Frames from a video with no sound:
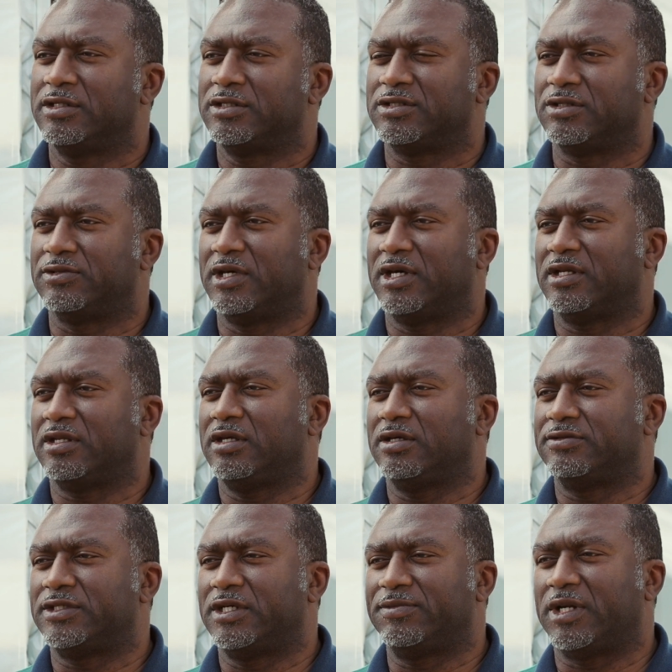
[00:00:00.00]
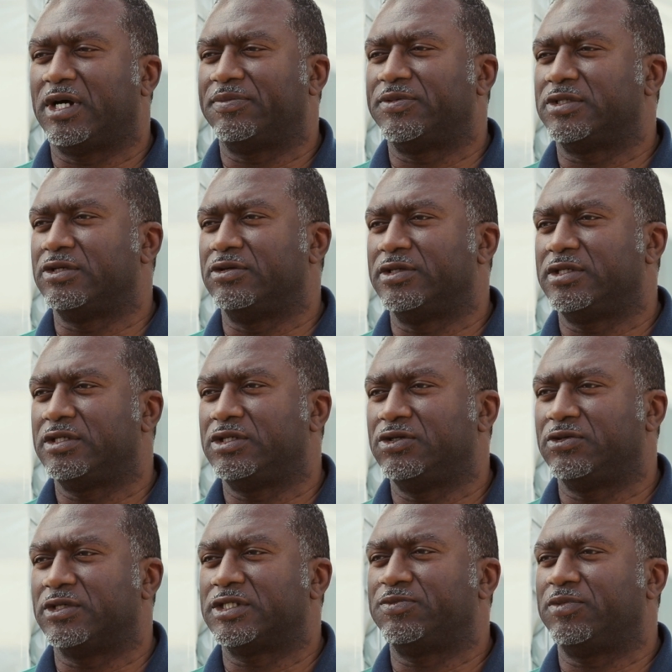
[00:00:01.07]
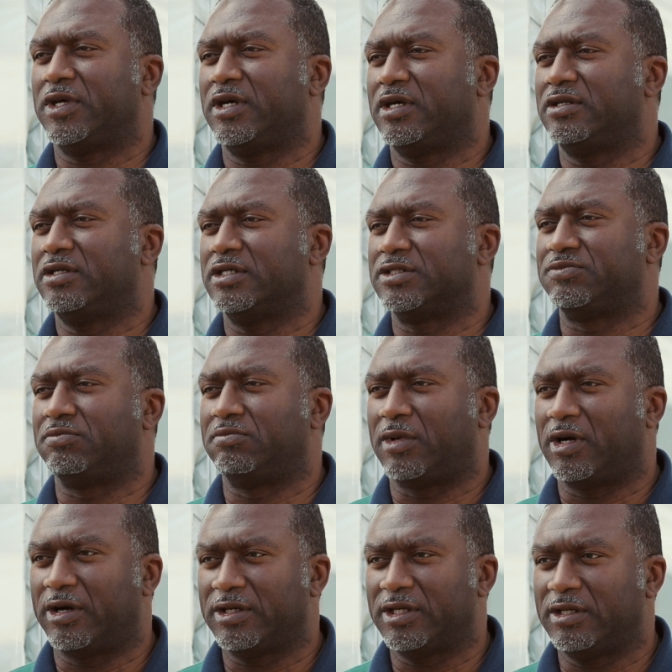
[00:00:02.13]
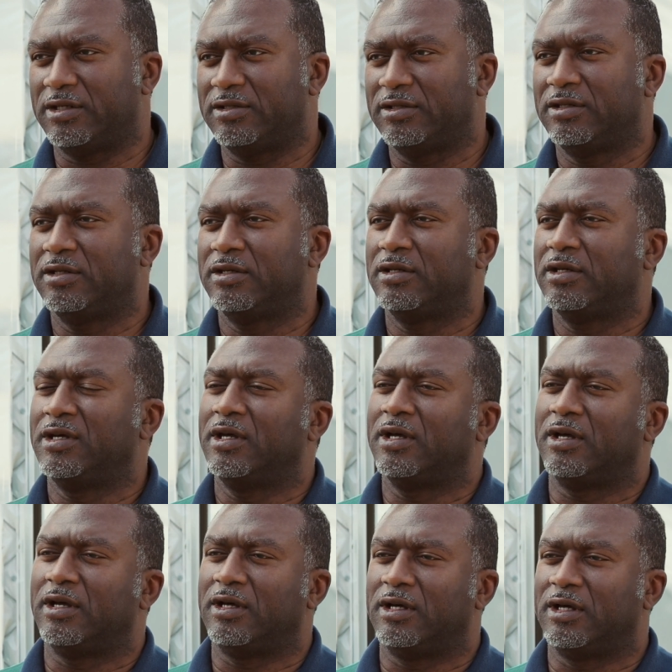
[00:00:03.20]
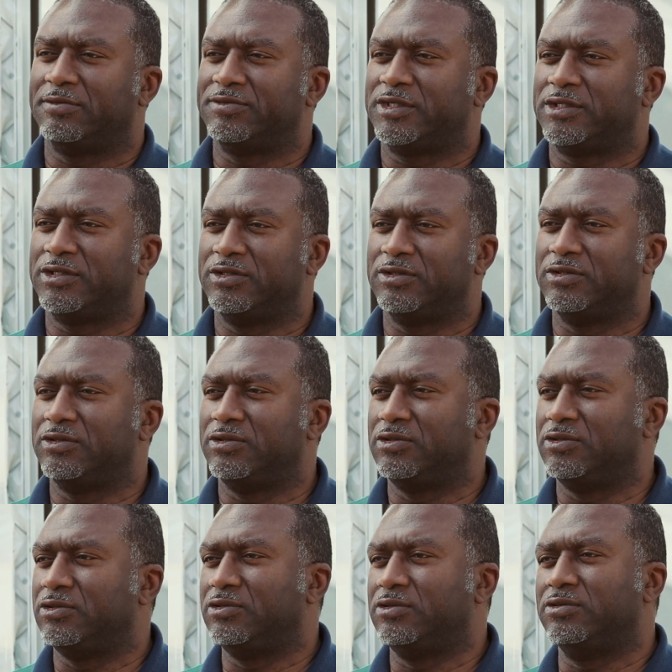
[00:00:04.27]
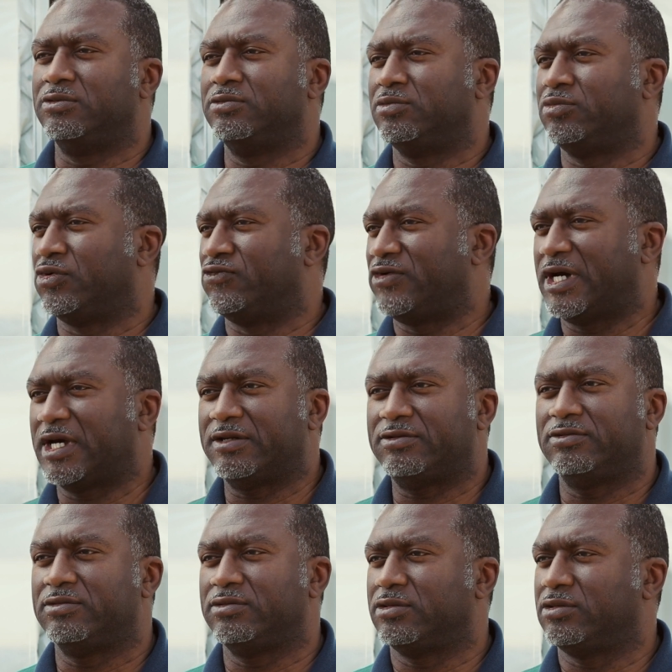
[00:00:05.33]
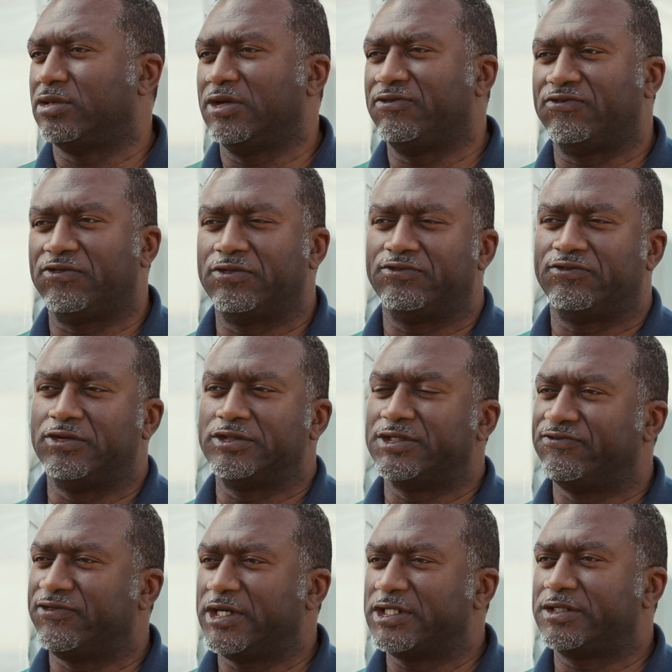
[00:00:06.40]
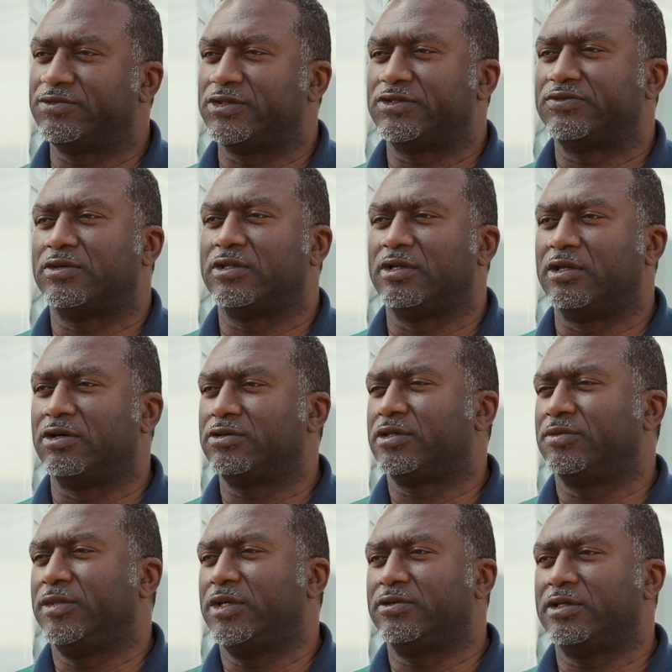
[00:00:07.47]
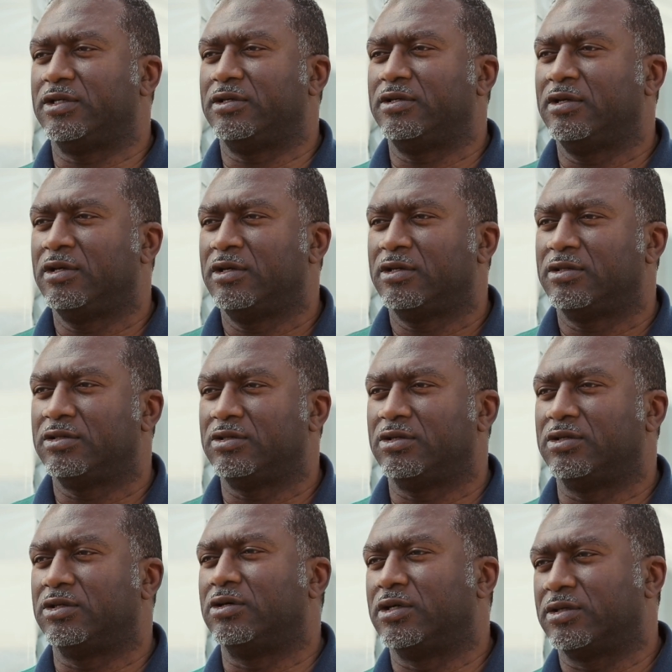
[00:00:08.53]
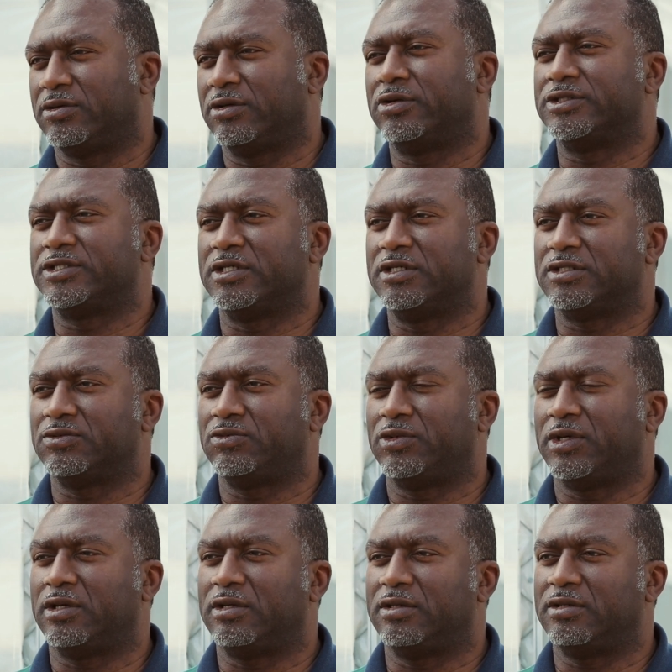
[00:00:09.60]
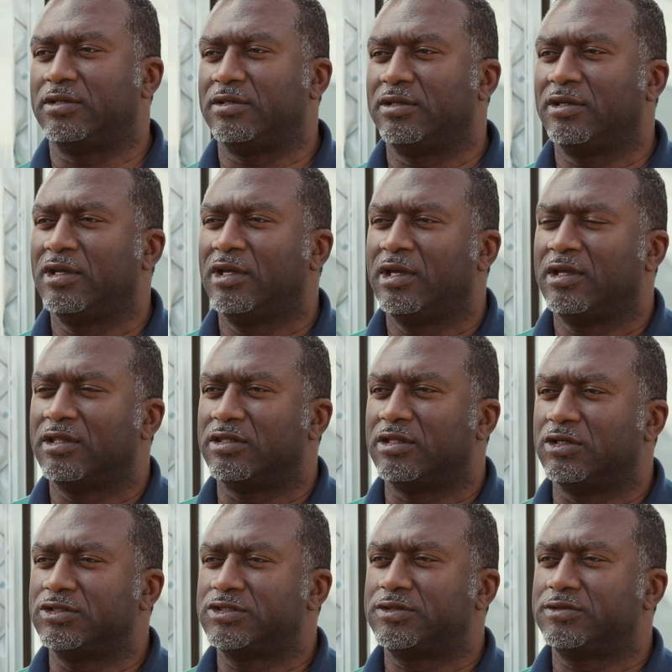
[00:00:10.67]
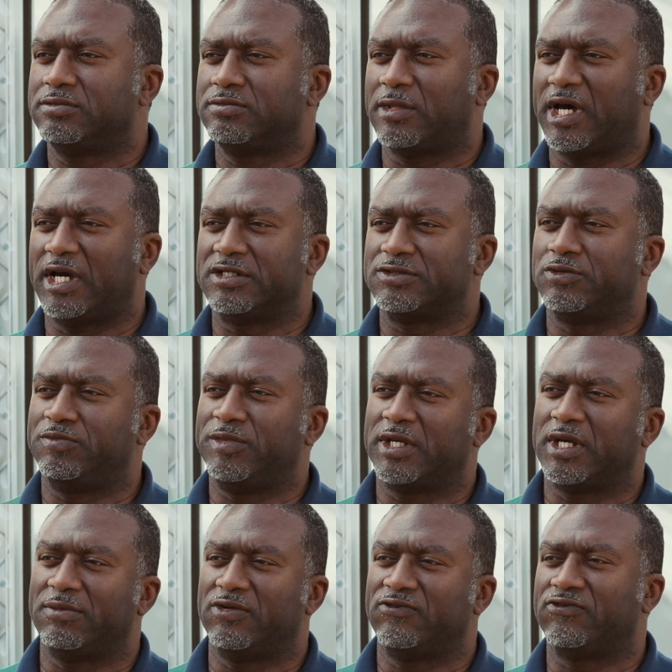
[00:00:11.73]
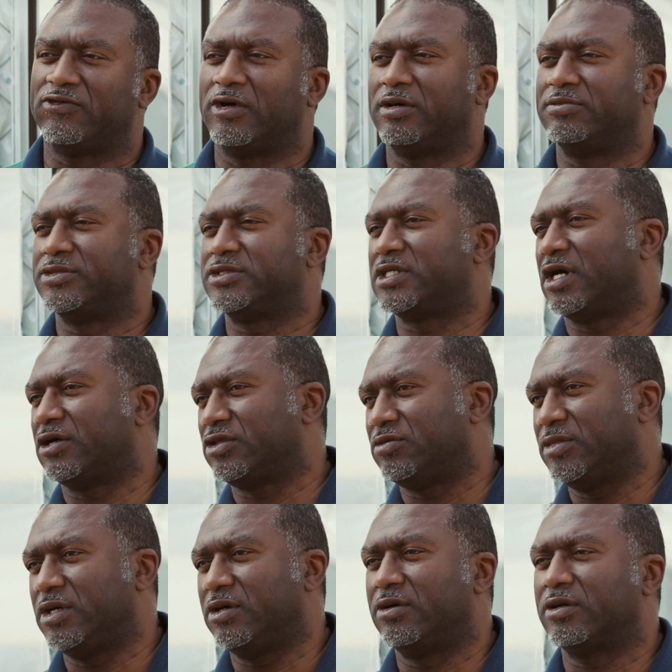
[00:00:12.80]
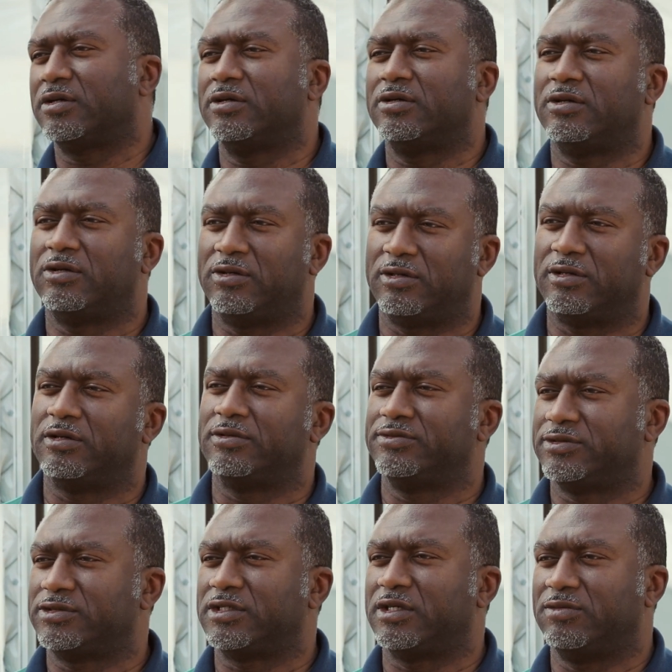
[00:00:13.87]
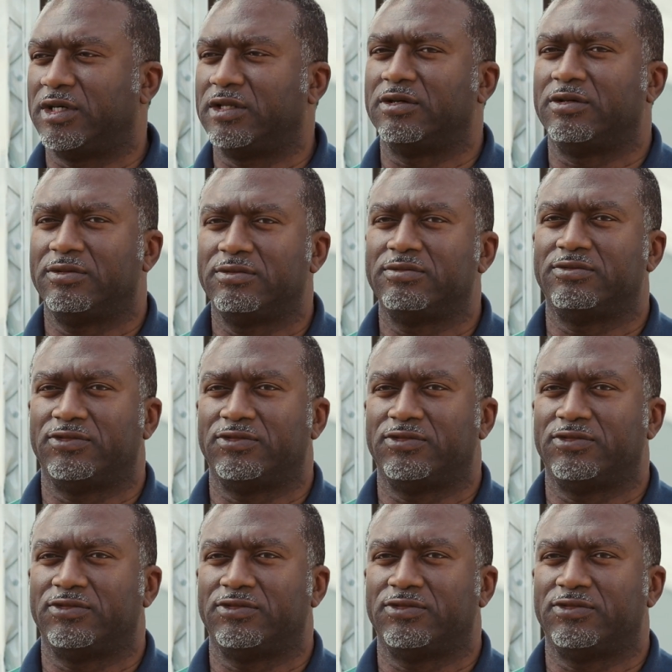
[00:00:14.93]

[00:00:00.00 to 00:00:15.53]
So that gives him an opportunity to expand his market, to provide great fruits and vegetables for the local community during non-growing season when those items will be coming from South America or some other